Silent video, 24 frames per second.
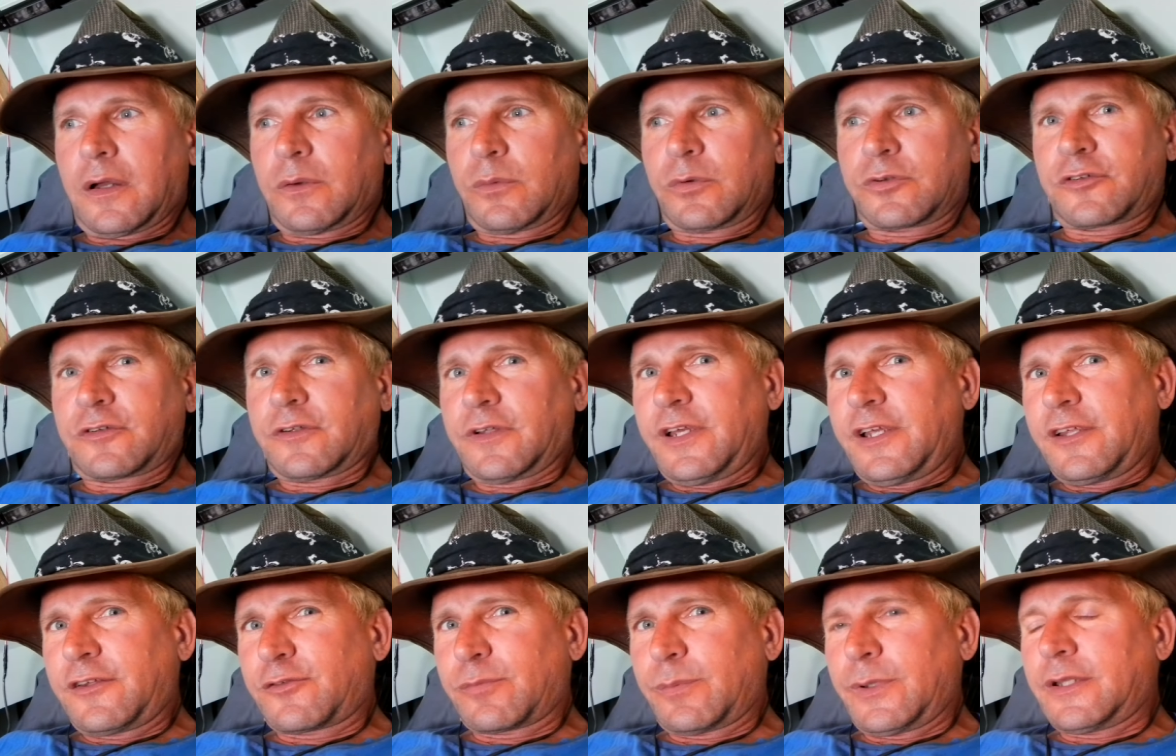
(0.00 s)
which
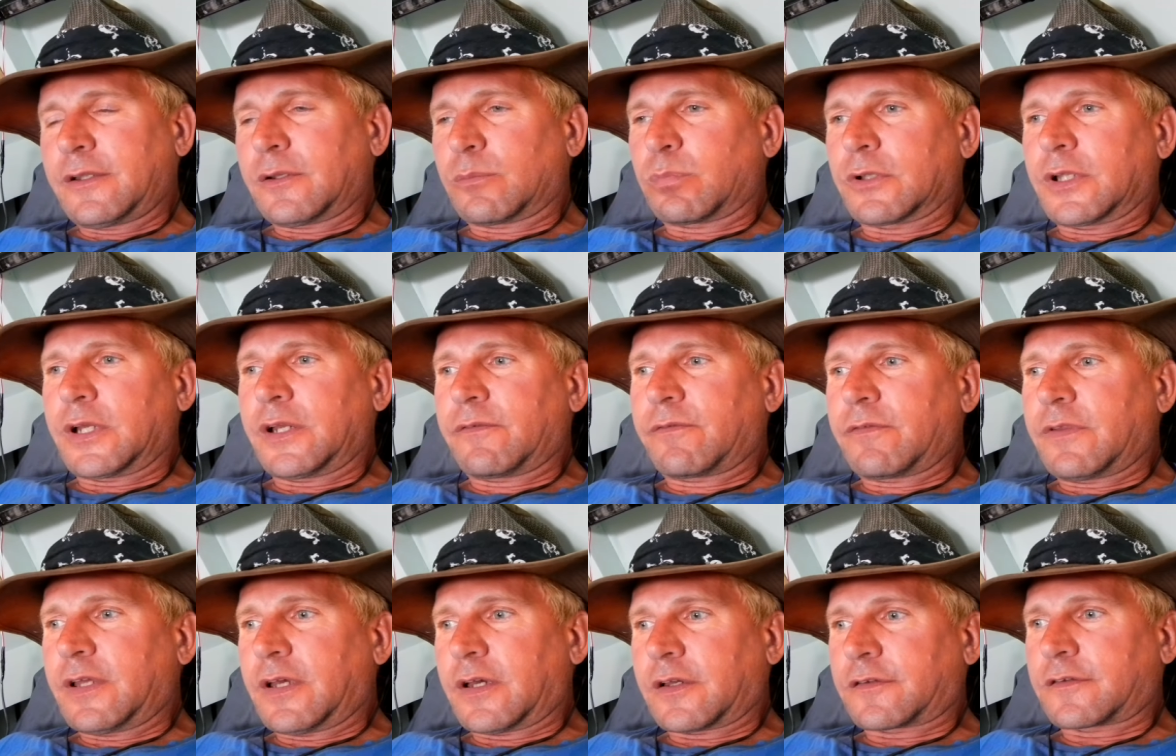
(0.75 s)
leads me to
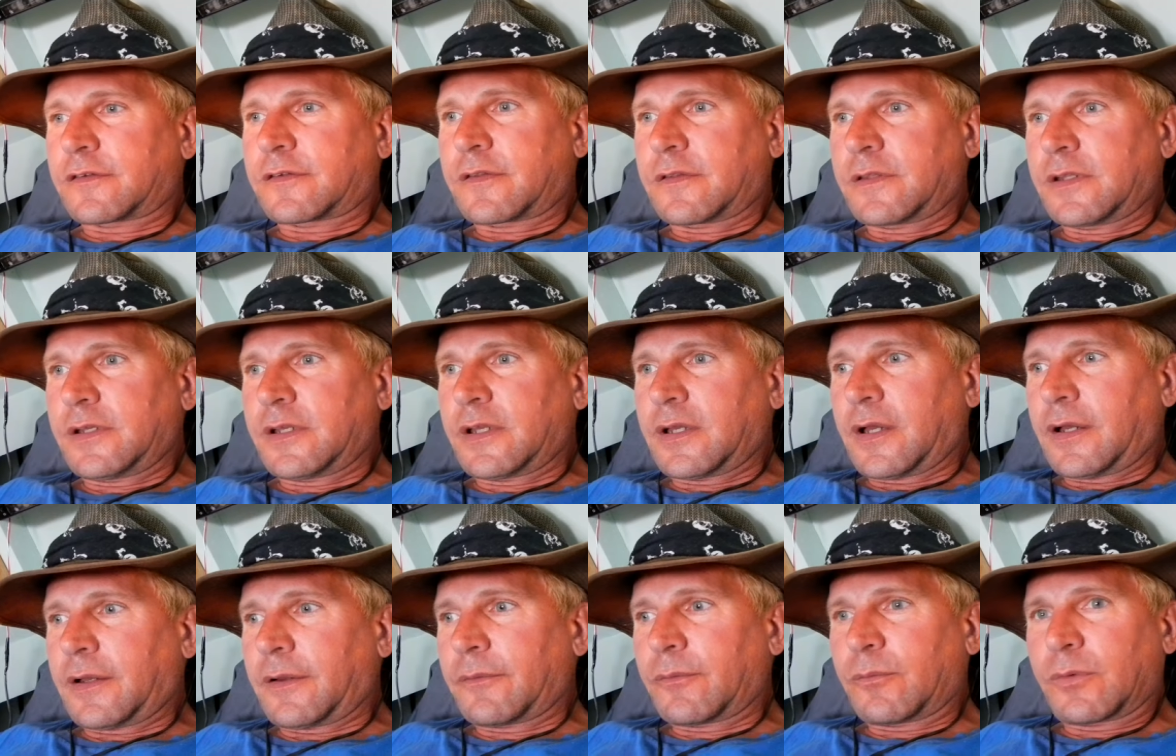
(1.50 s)
believe this. The
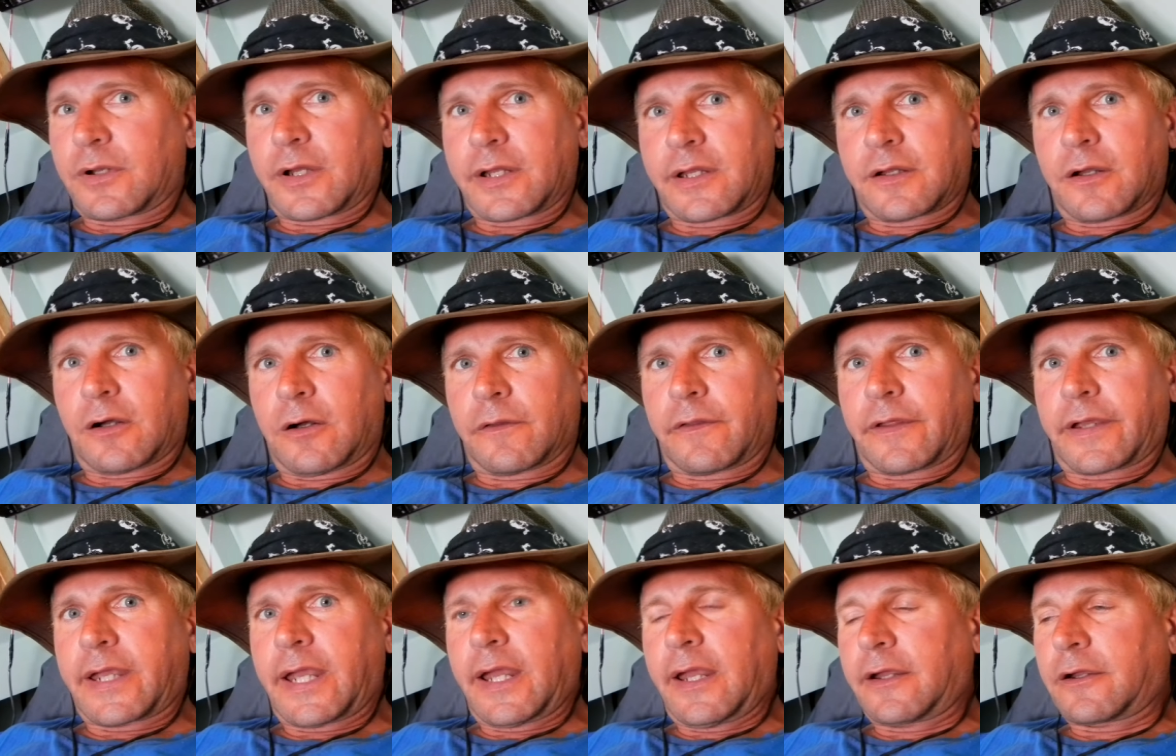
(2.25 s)
uh, what I call
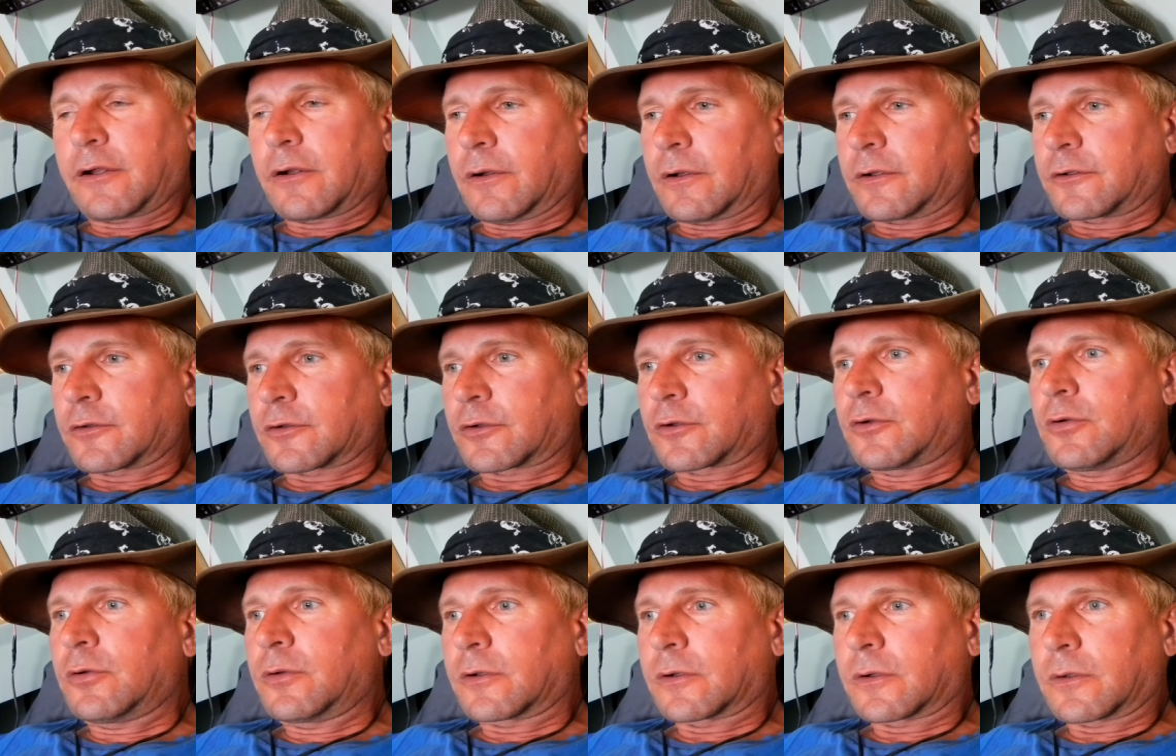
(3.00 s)
the K current or
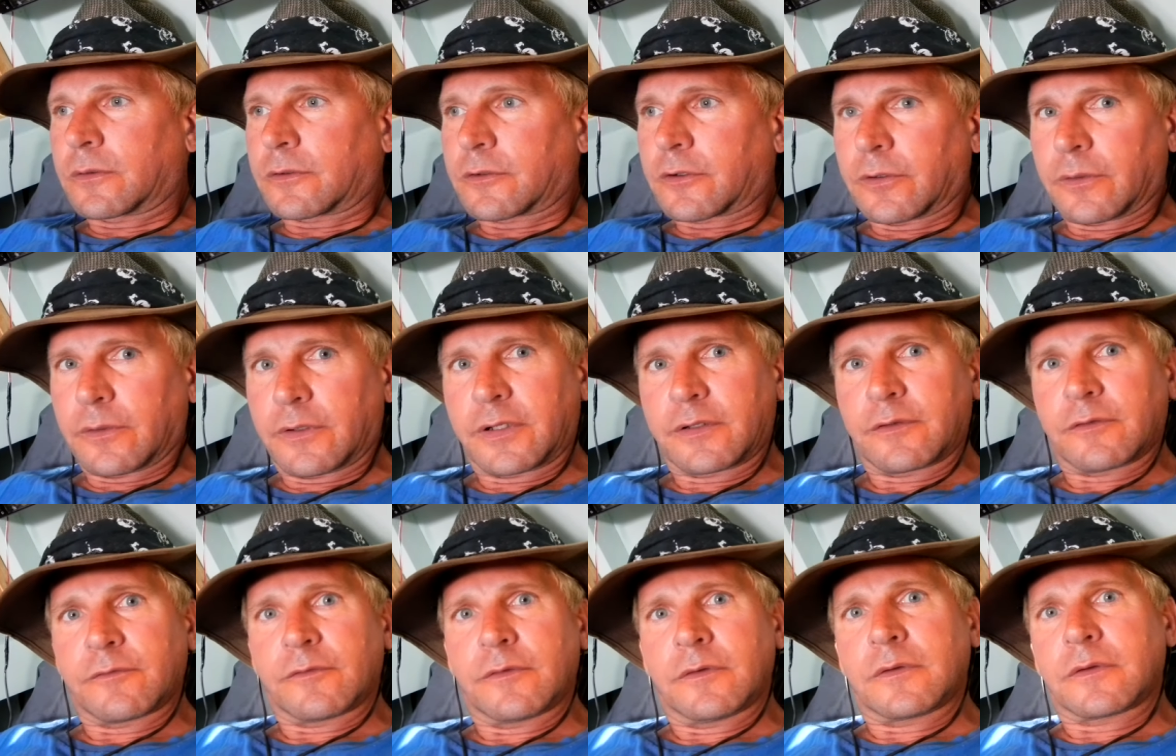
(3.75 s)
Kuro
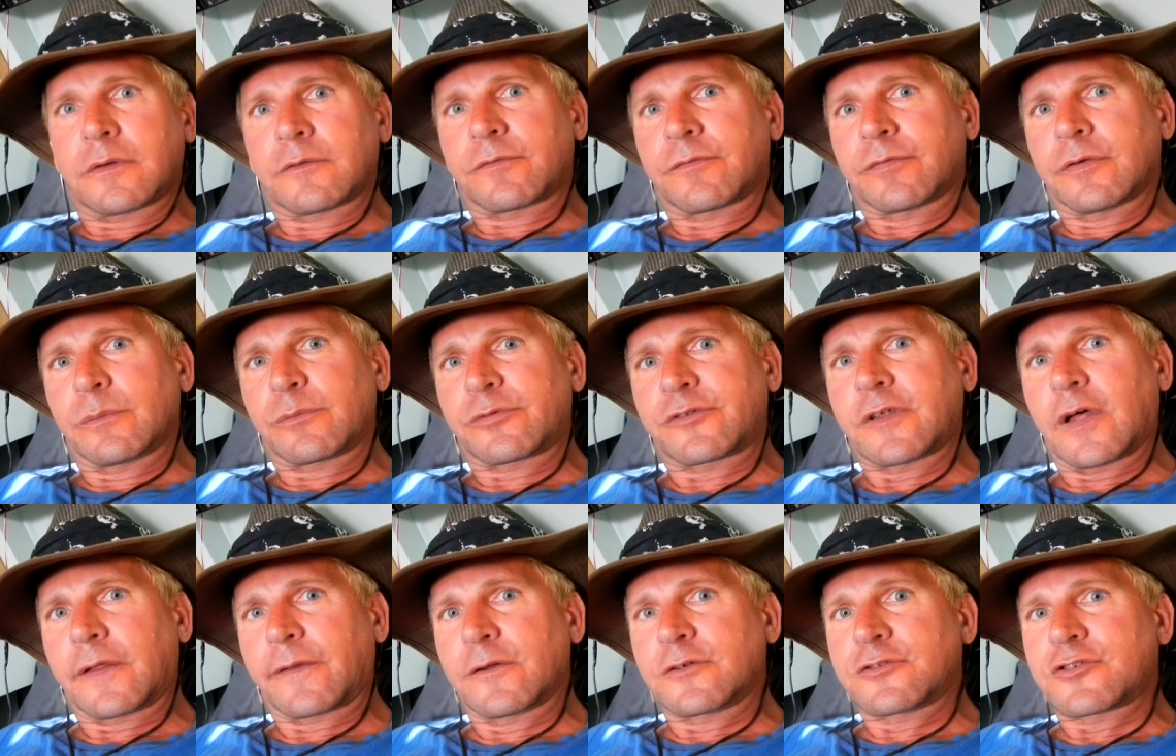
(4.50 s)
current from
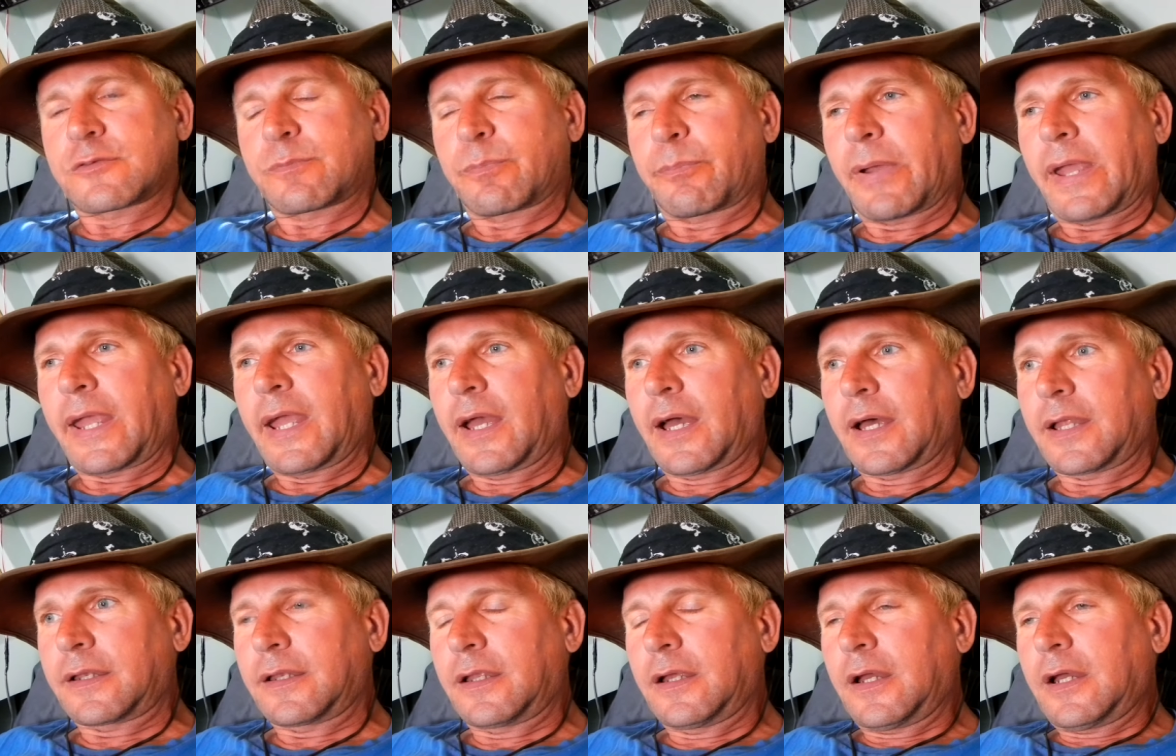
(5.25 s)
southern
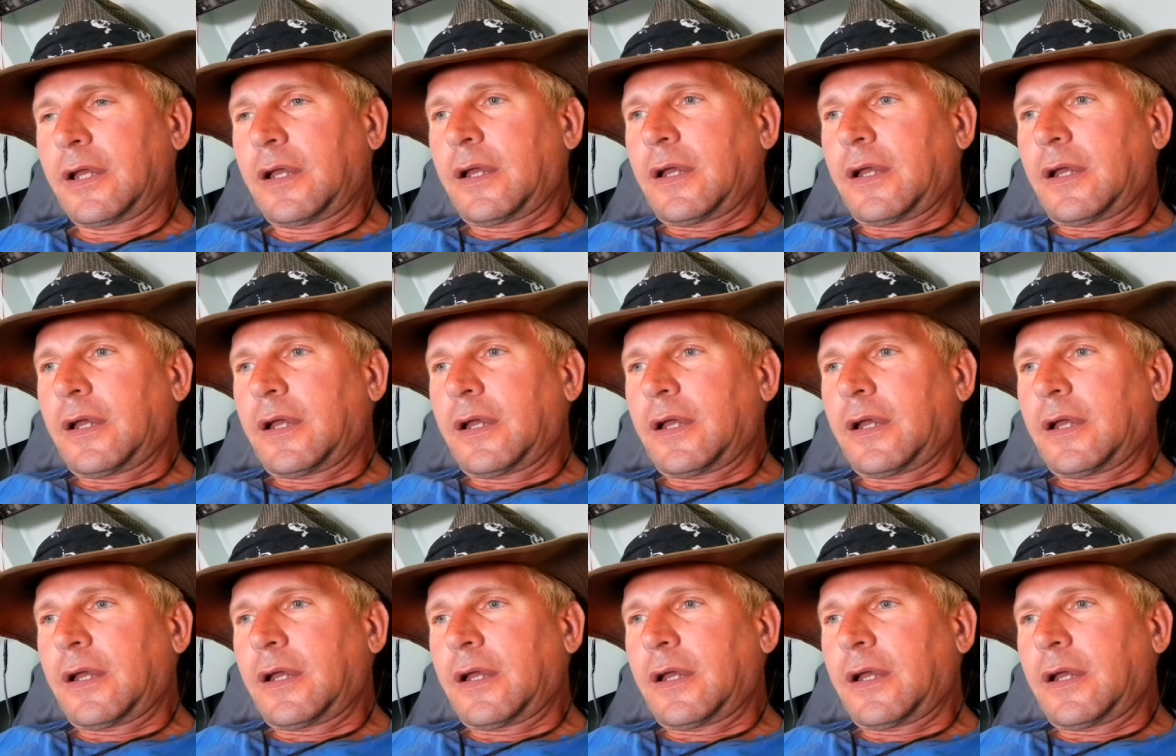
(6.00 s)
Japan